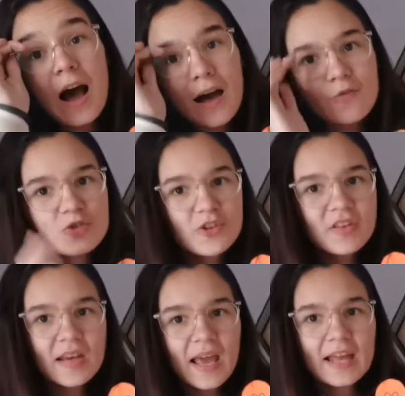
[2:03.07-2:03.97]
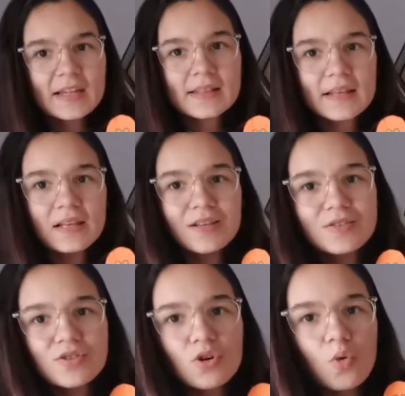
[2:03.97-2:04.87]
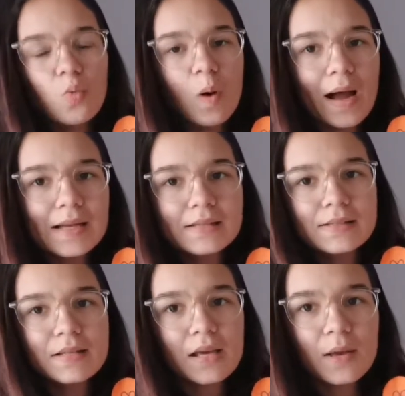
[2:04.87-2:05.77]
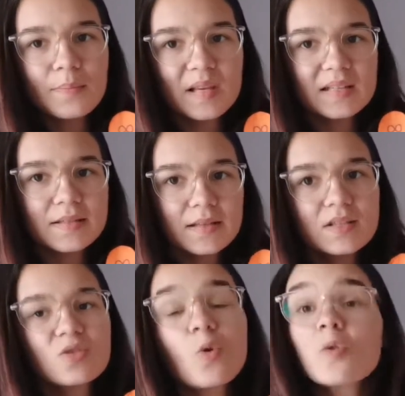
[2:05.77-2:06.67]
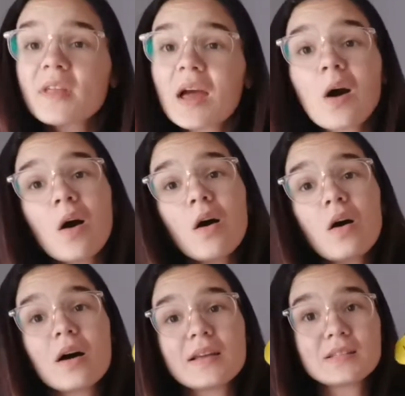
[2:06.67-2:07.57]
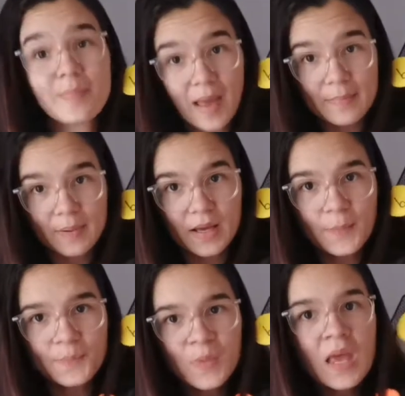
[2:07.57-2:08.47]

I've also then added these white pieces. All they are is paper,